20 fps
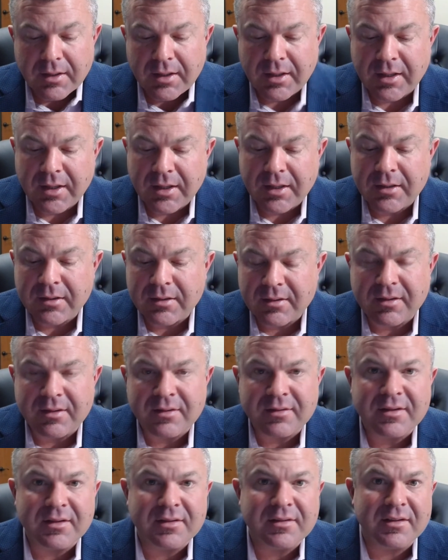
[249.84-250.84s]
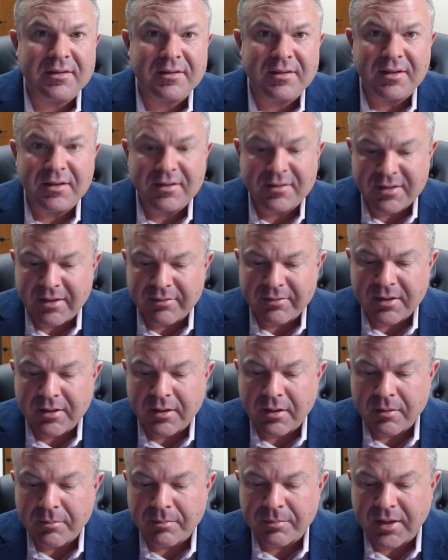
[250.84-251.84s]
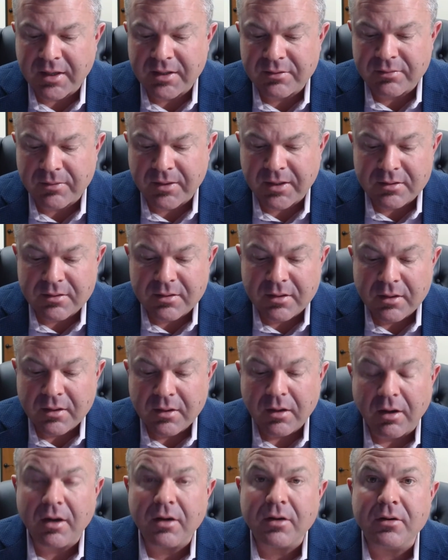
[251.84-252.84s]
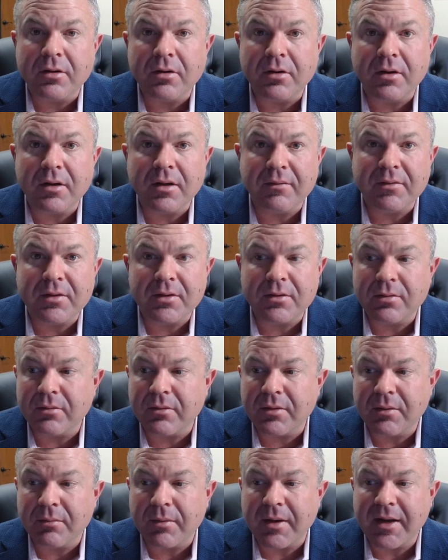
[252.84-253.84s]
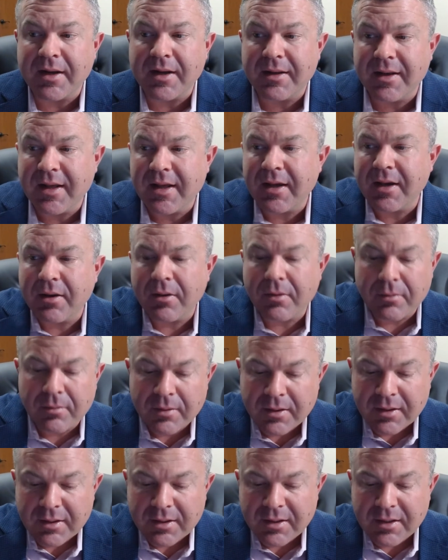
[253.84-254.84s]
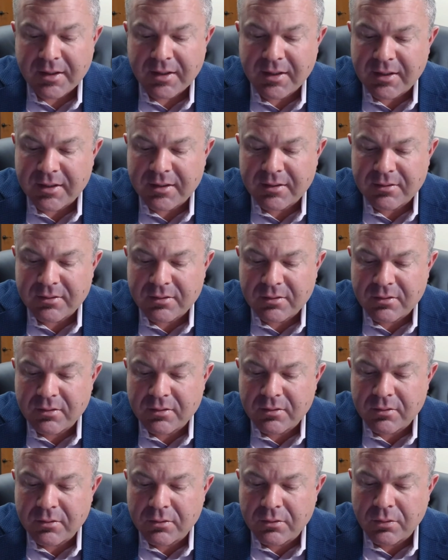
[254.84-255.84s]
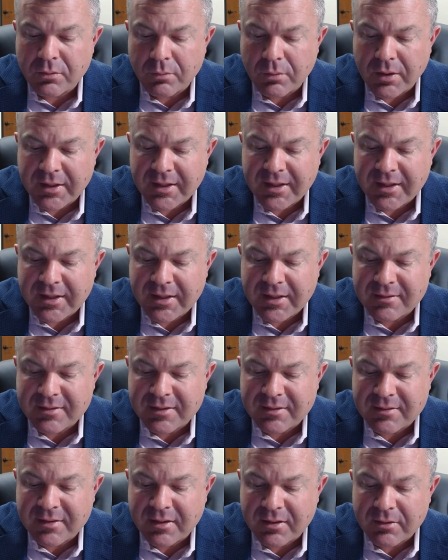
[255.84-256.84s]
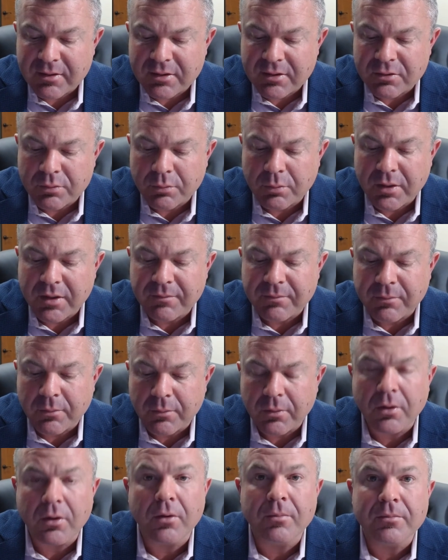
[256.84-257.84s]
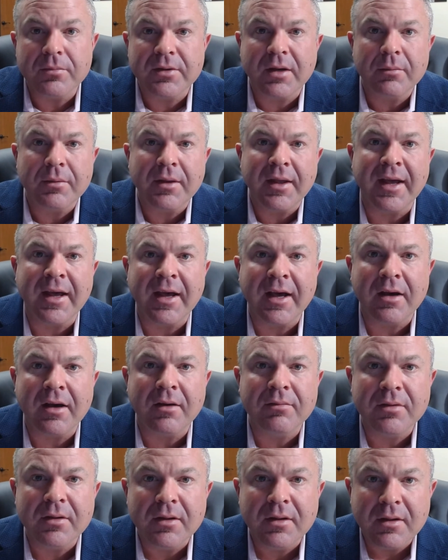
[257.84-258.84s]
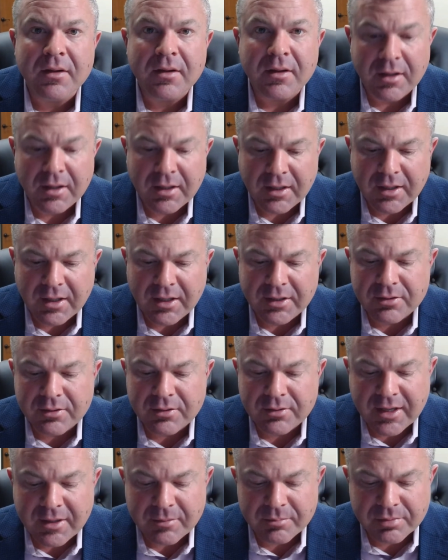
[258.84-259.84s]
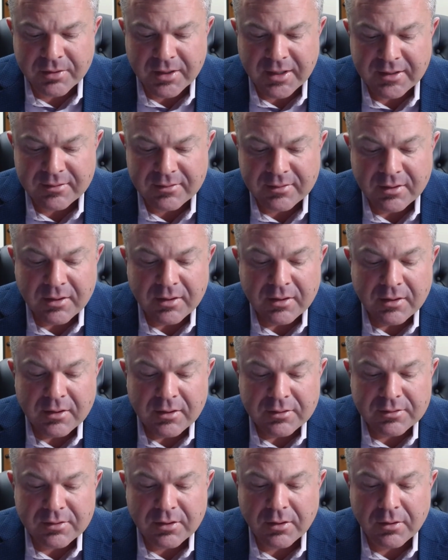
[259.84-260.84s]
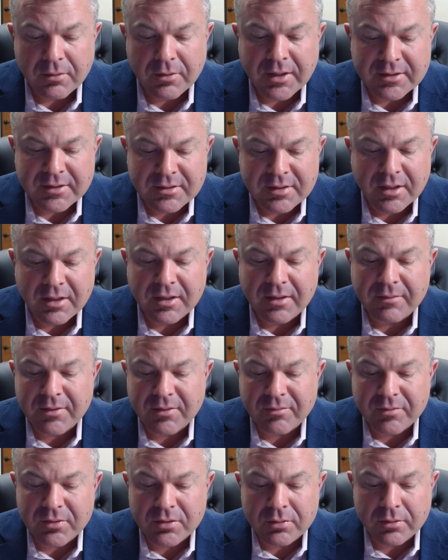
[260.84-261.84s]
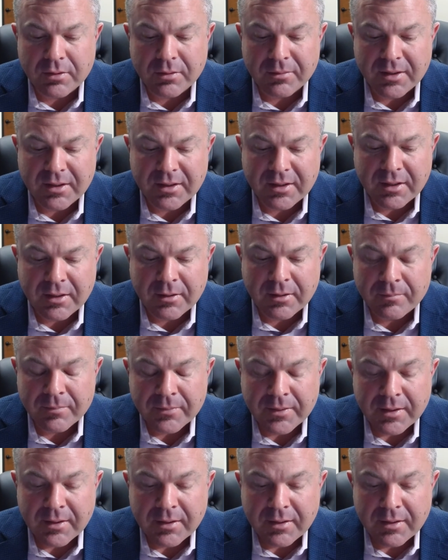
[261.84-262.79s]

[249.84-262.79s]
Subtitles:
in the 667 price range. Our current inventory right now is 2,624 homes that we have under that price. So a ton of inventory right now